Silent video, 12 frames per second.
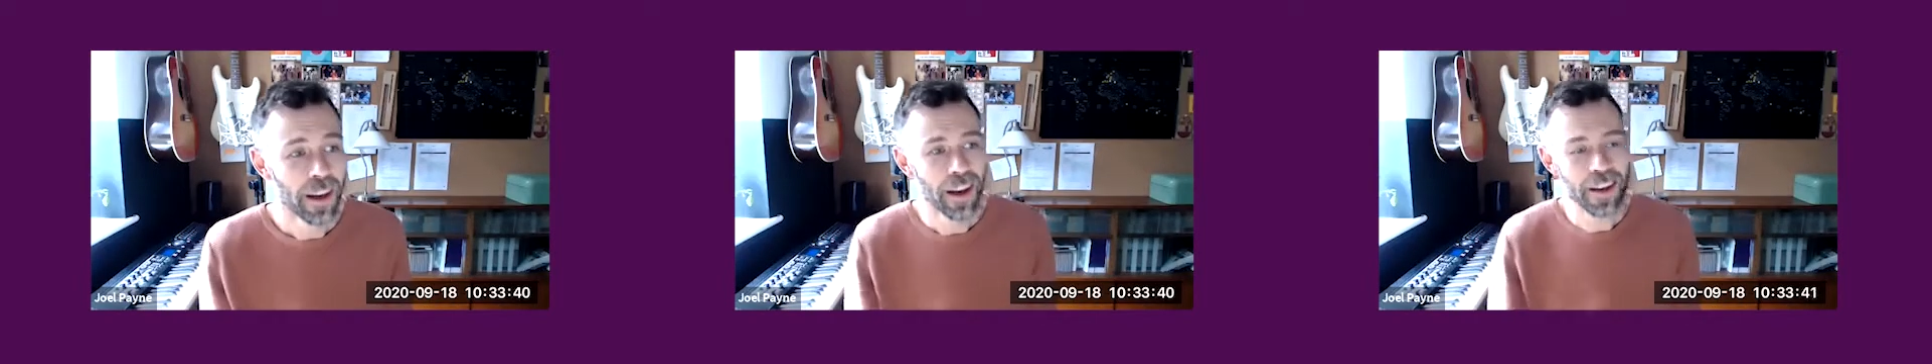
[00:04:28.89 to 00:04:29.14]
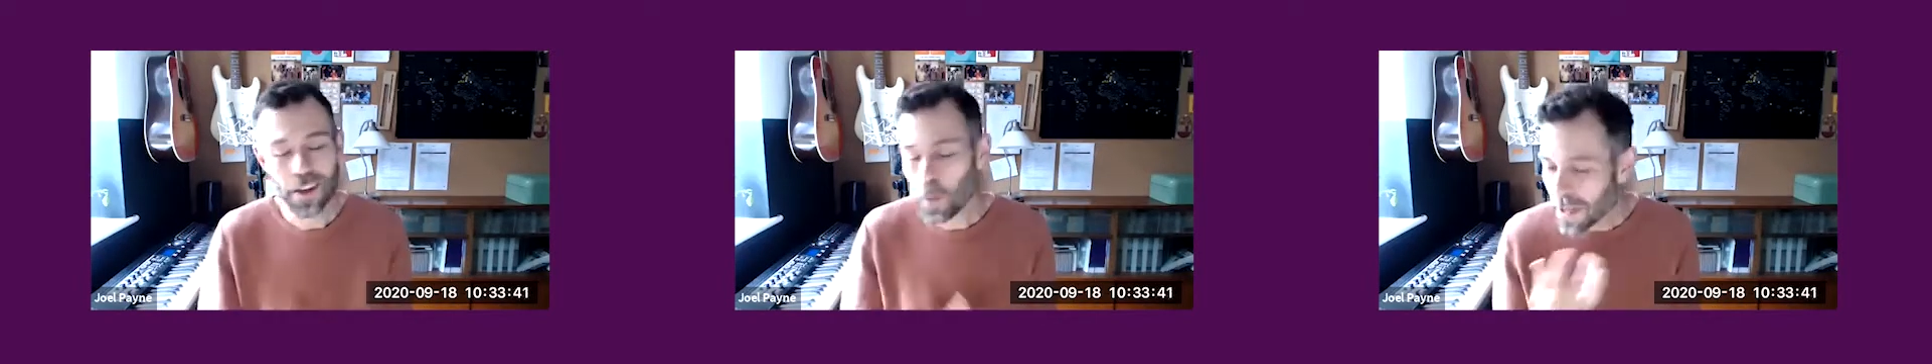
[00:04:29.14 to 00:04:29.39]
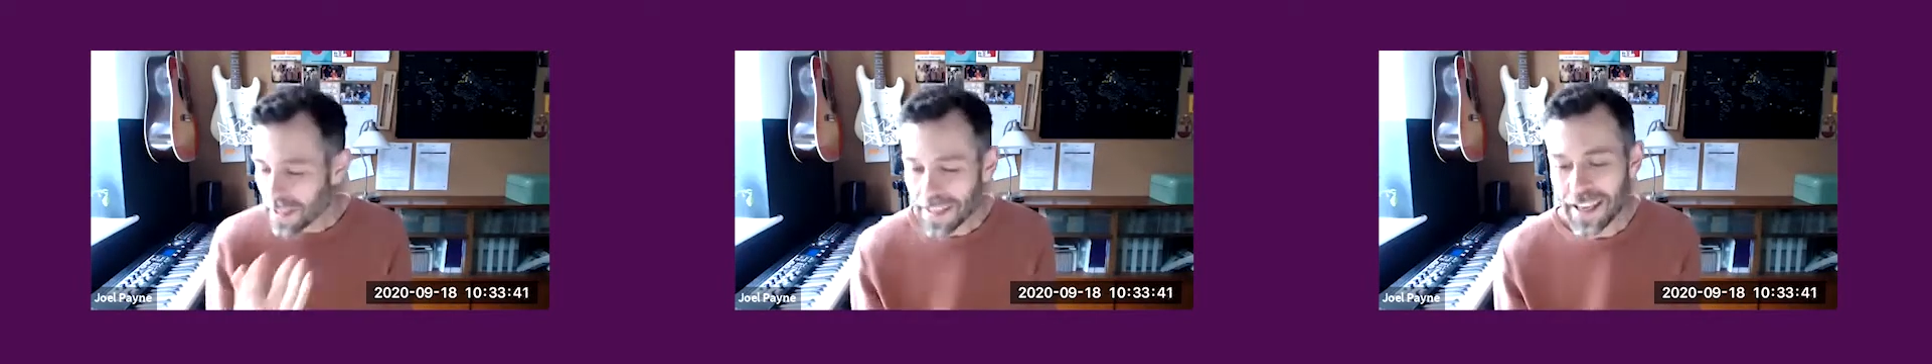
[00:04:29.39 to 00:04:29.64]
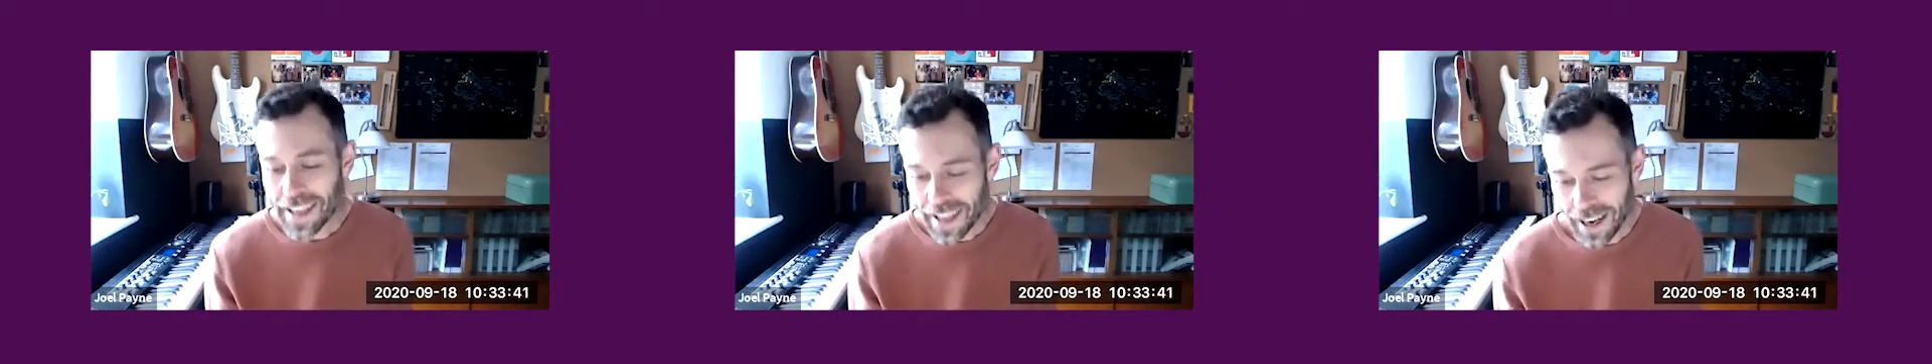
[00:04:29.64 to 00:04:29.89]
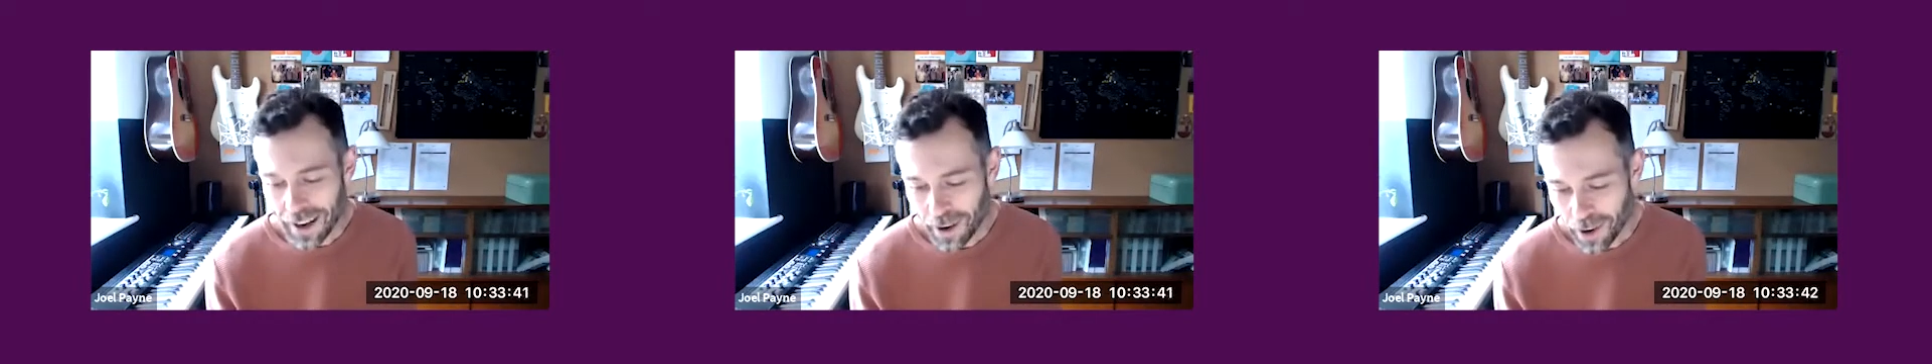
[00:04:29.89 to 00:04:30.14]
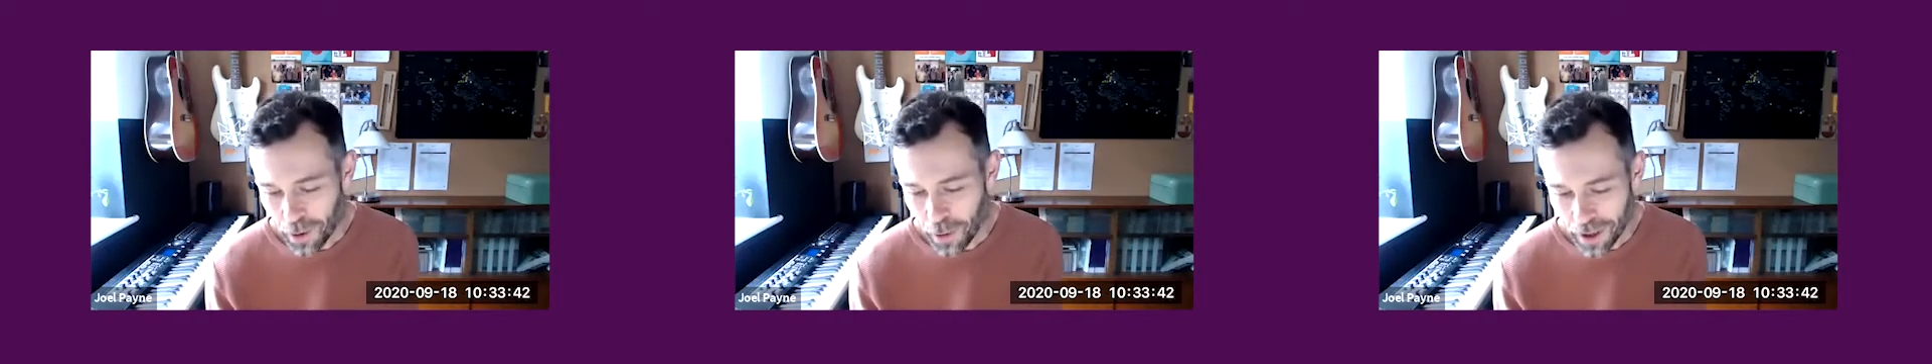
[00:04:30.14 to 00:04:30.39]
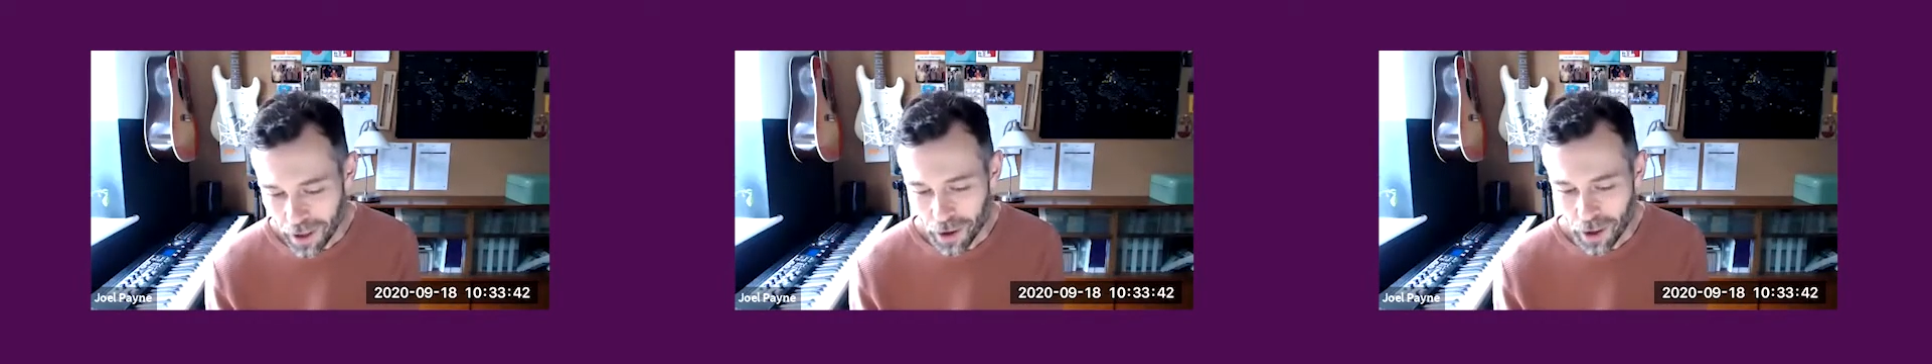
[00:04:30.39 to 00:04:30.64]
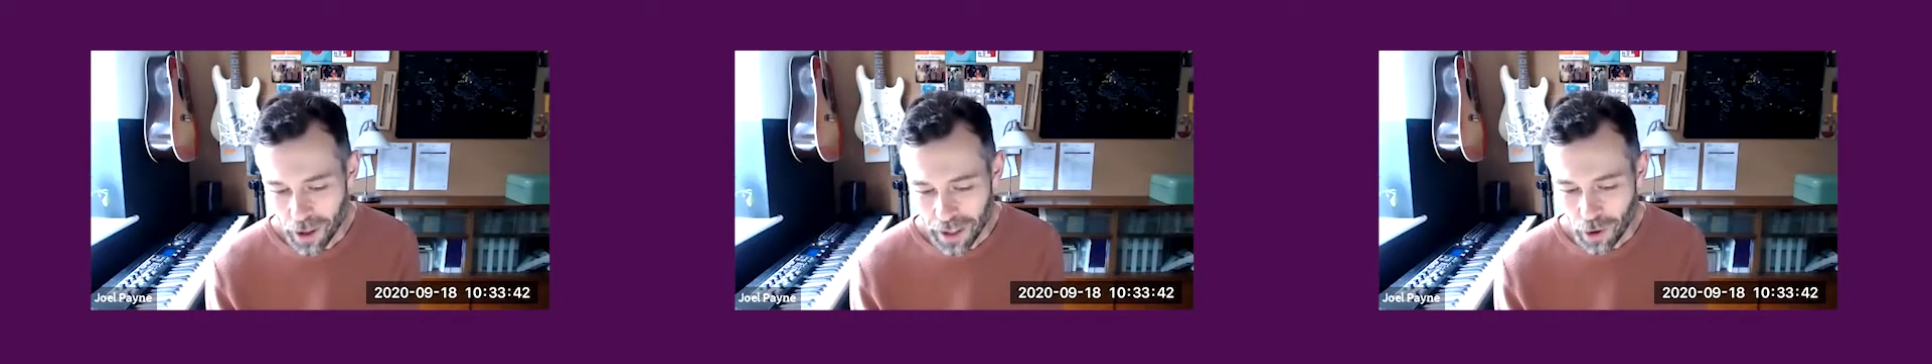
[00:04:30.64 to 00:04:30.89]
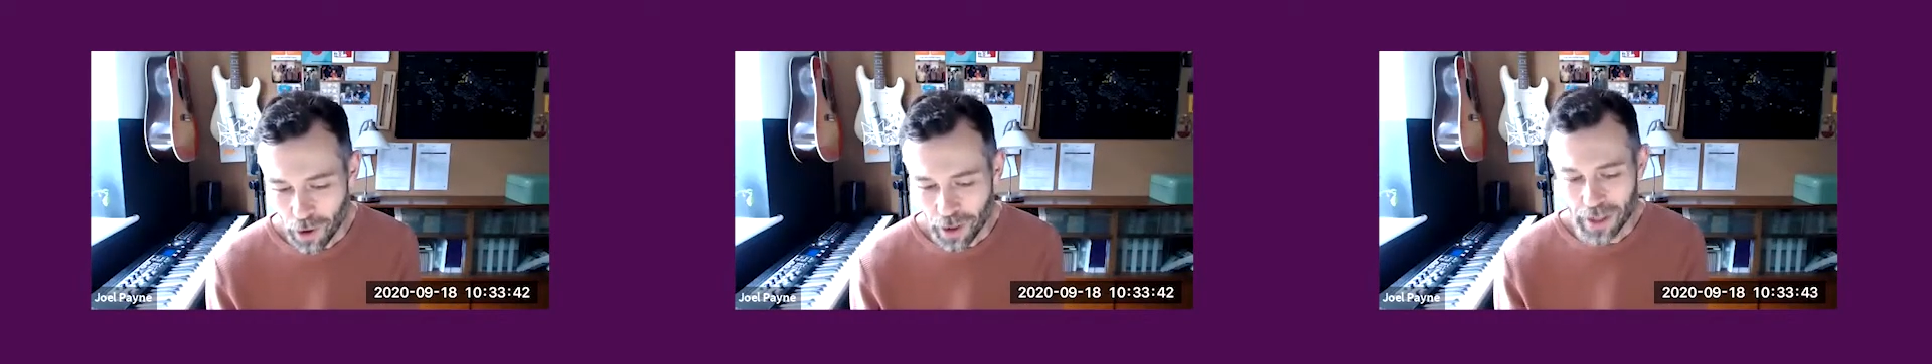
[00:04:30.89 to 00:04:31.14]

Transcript: And so we did that quite a lot early on.